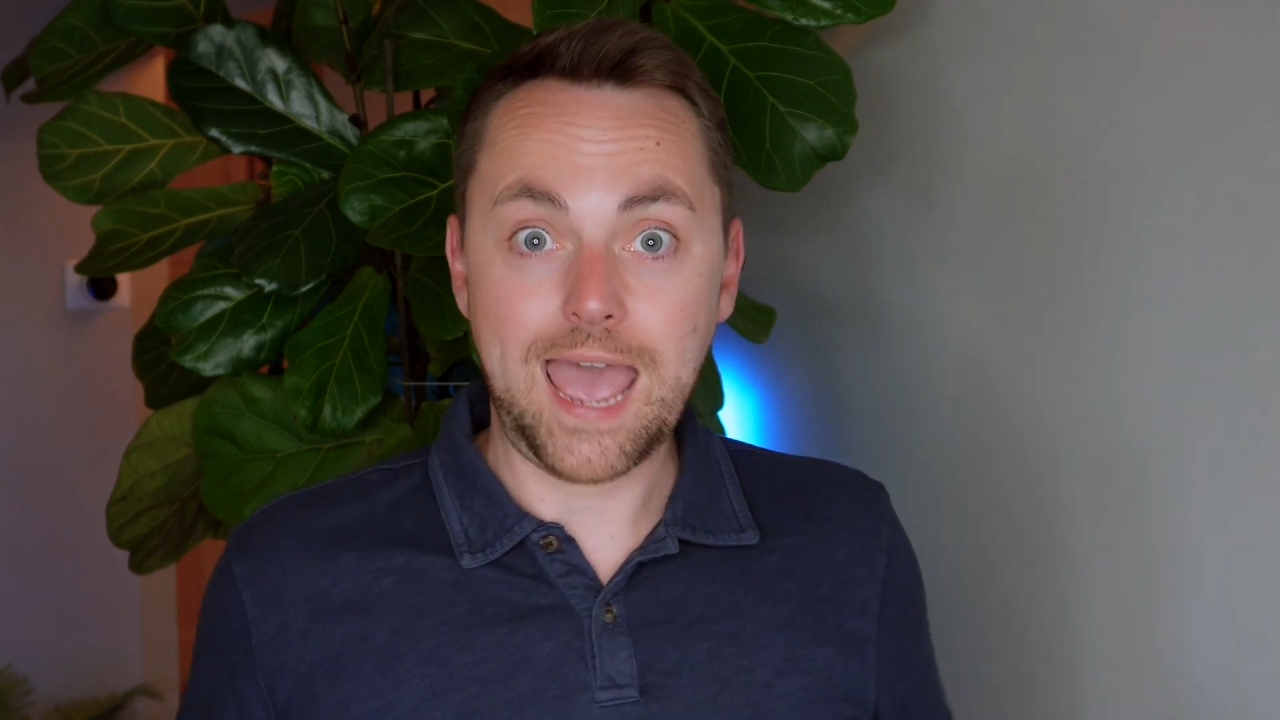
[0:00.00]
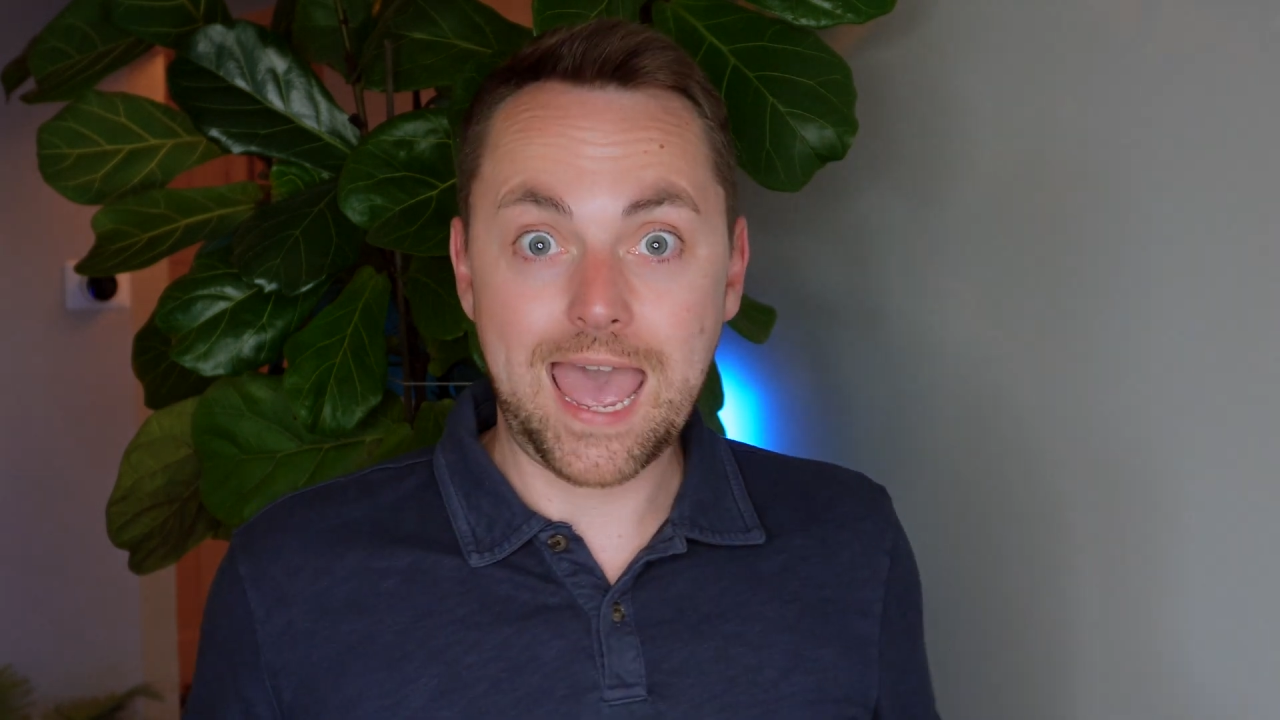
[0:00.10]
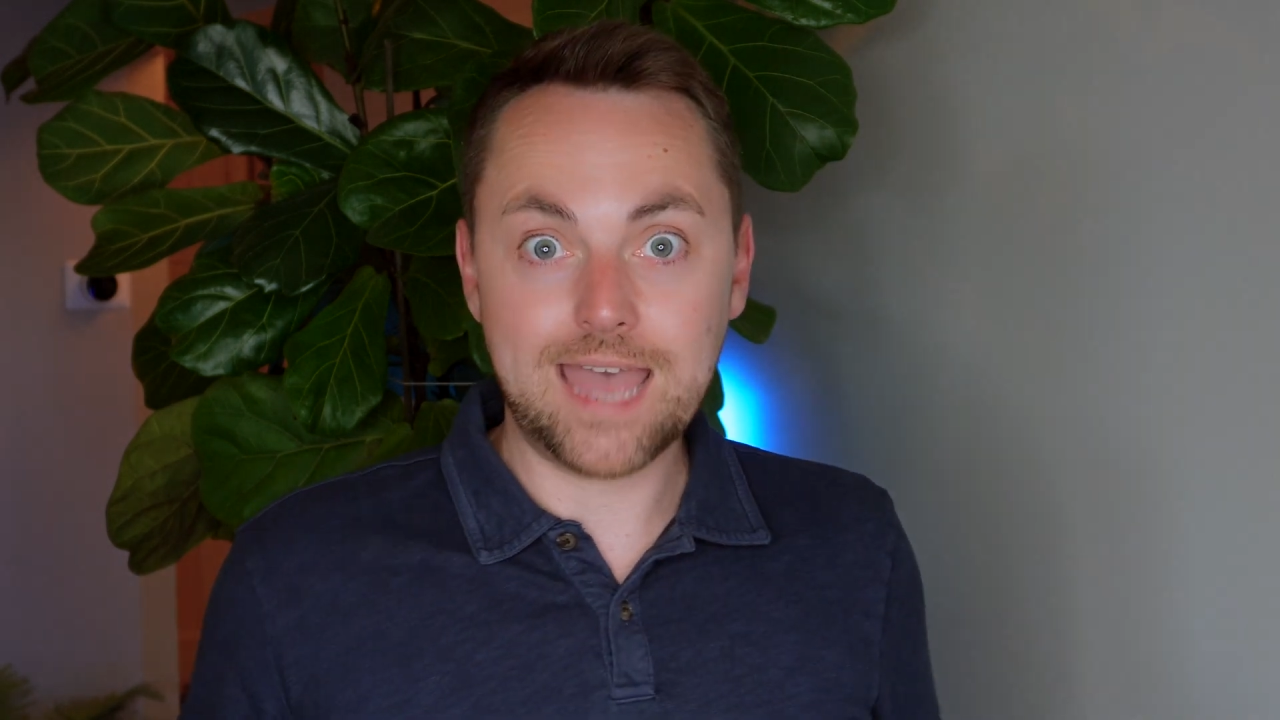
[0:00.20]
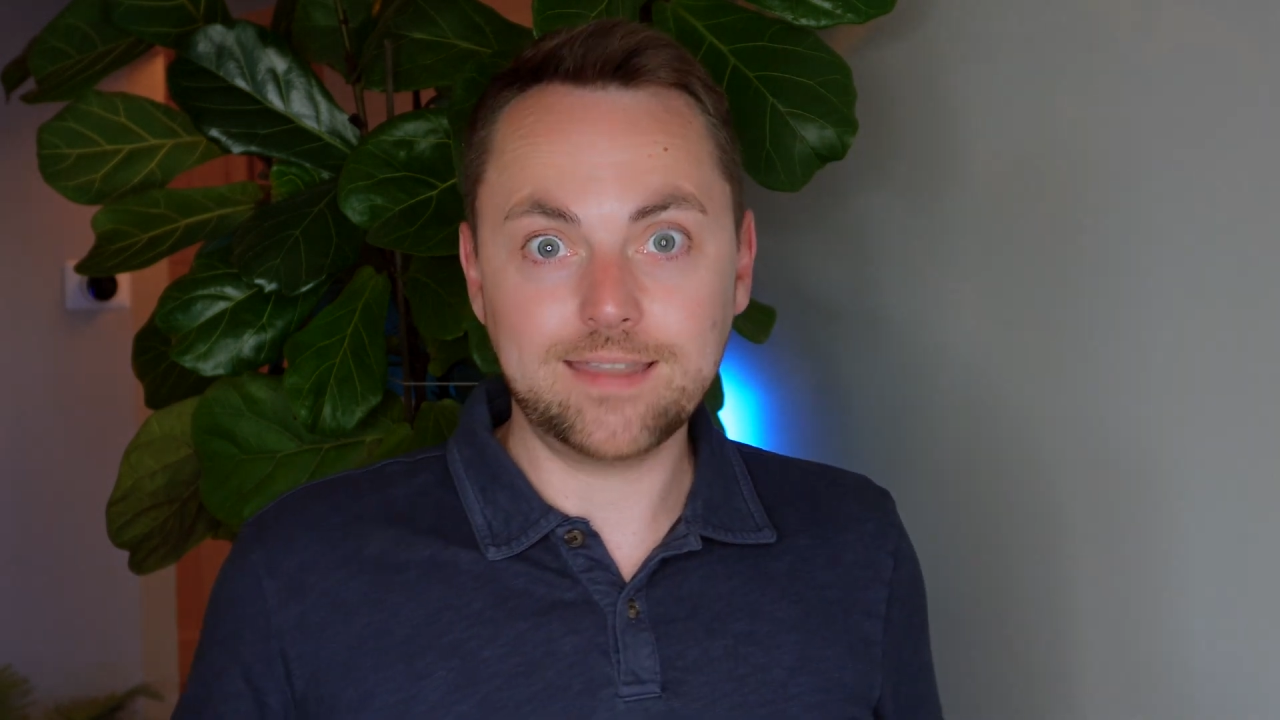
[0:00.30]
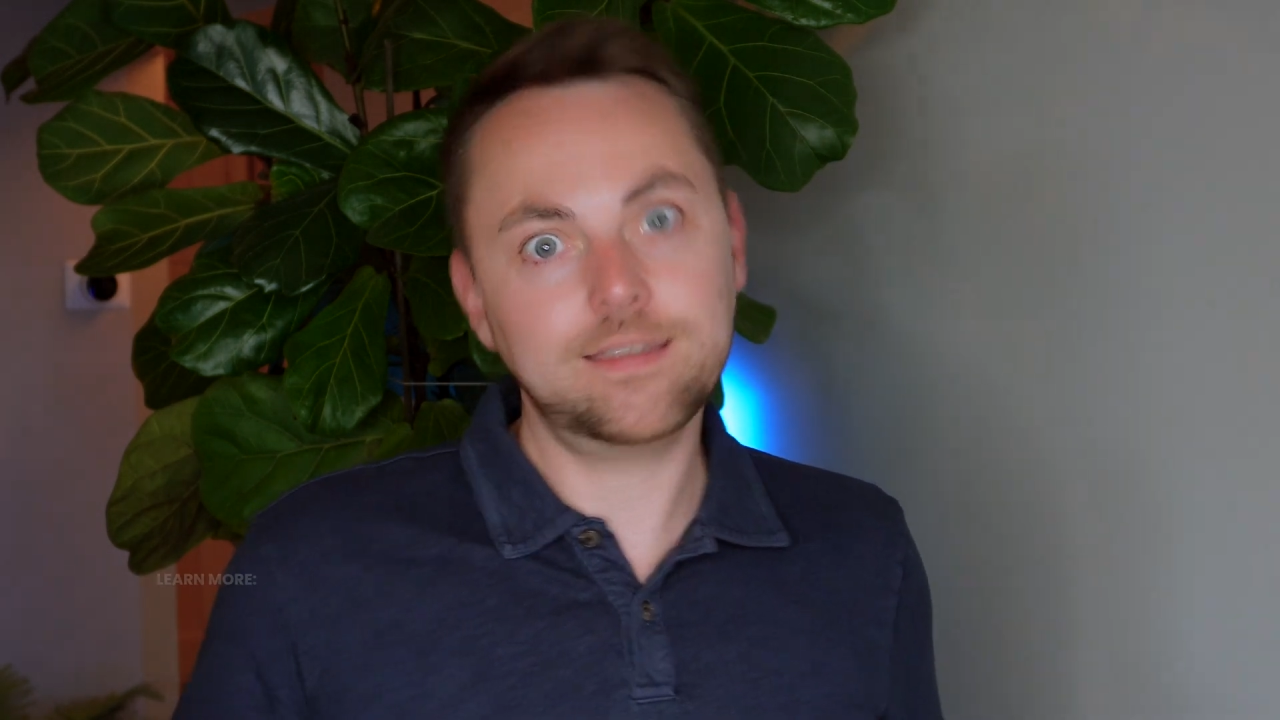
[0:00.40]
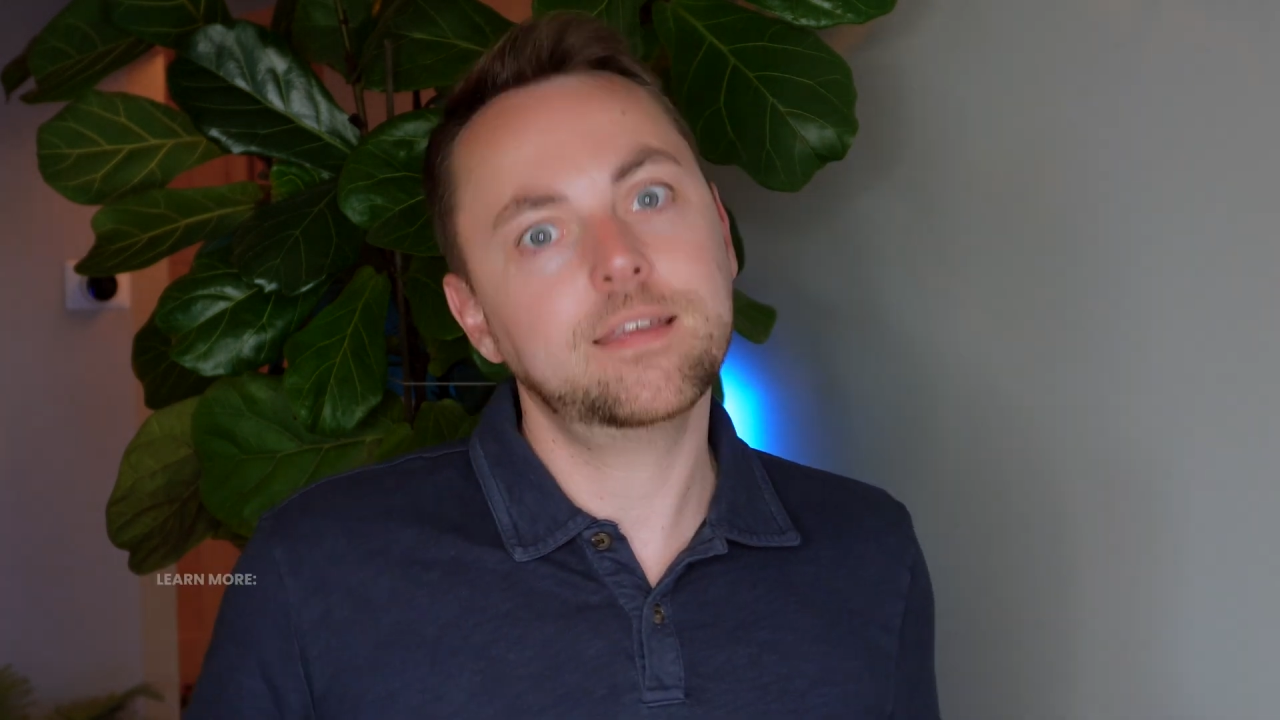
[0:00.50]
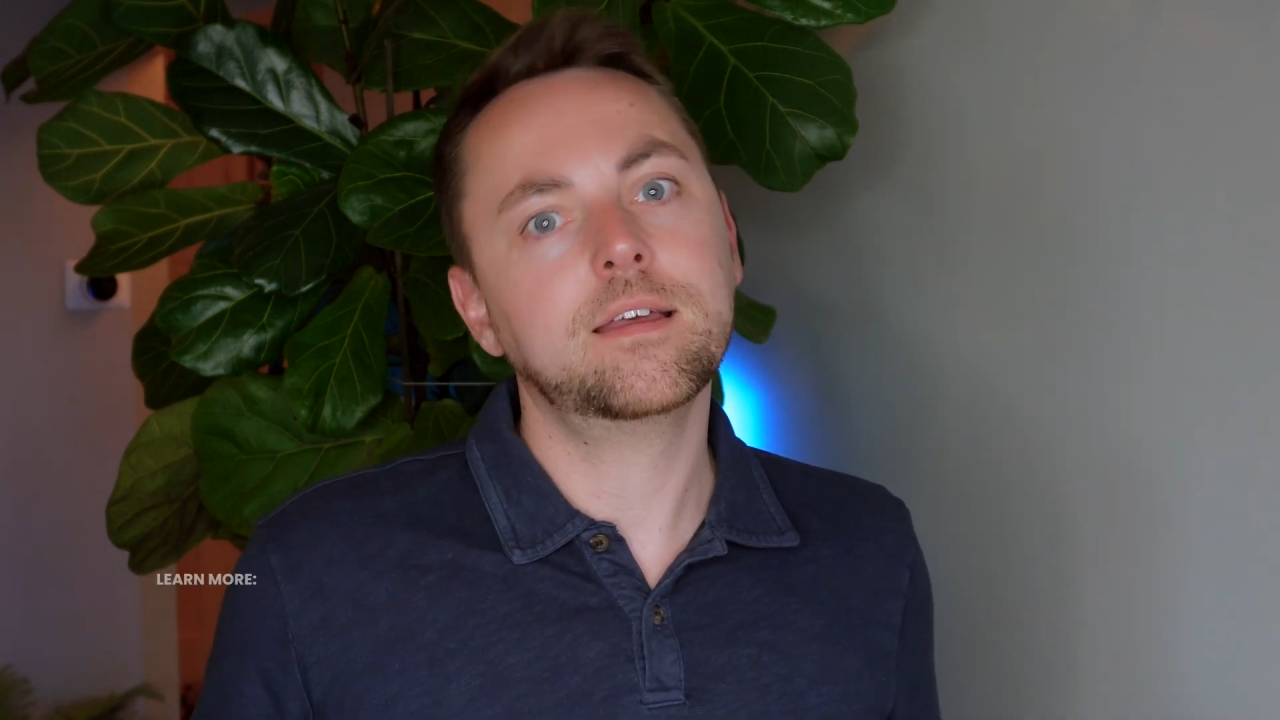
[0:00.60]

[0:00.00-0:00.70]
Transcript: to add